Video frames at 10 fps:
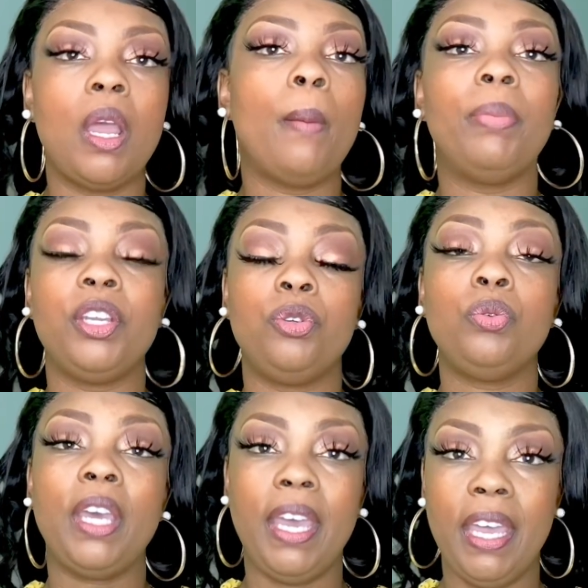but you
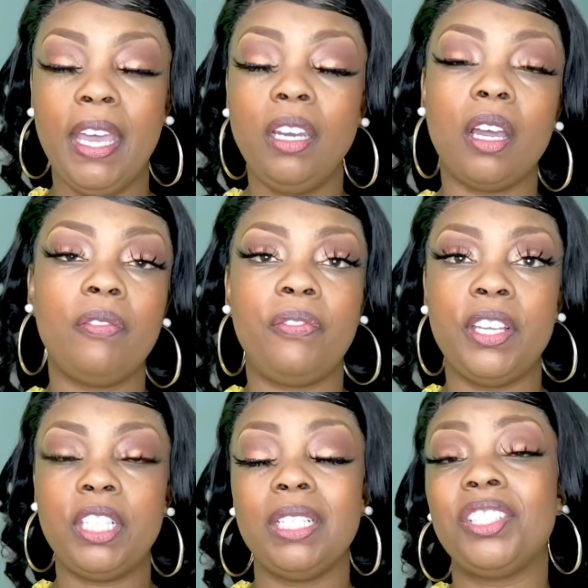can
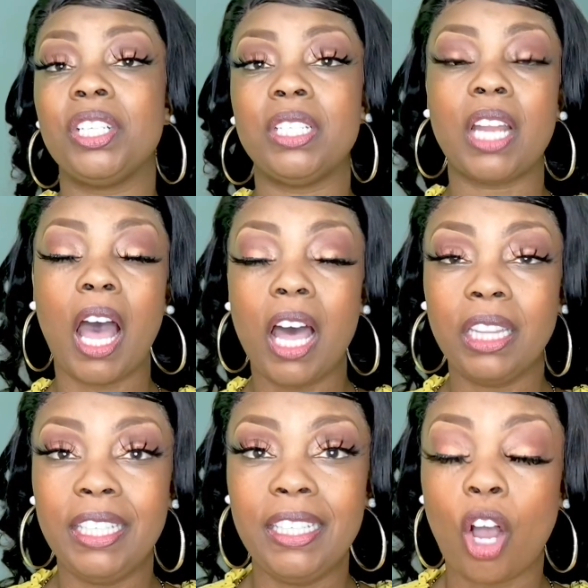visit
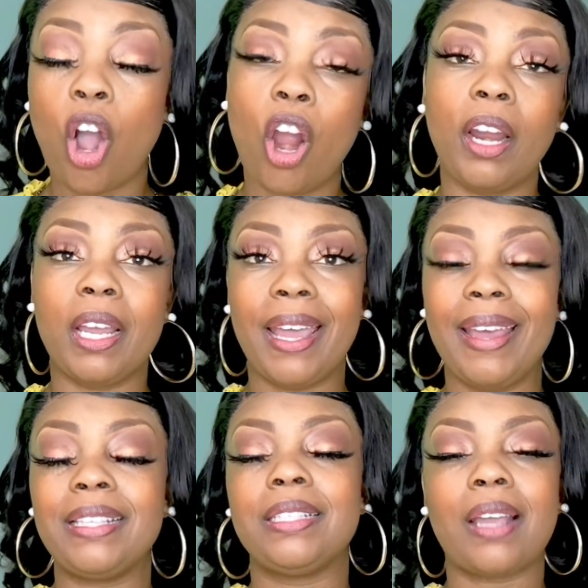
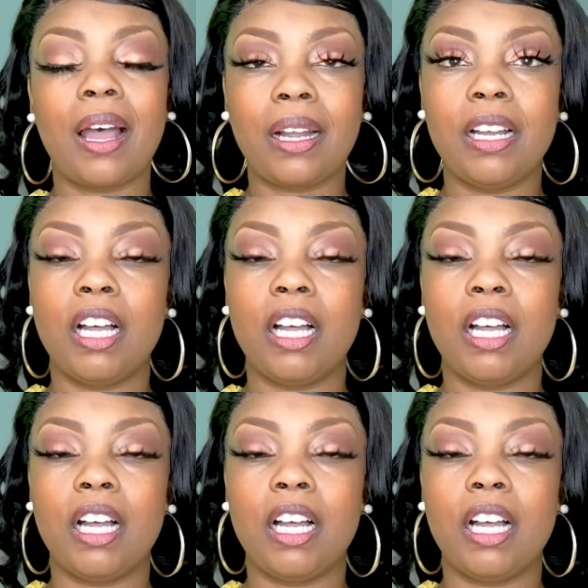DenaliRx.com.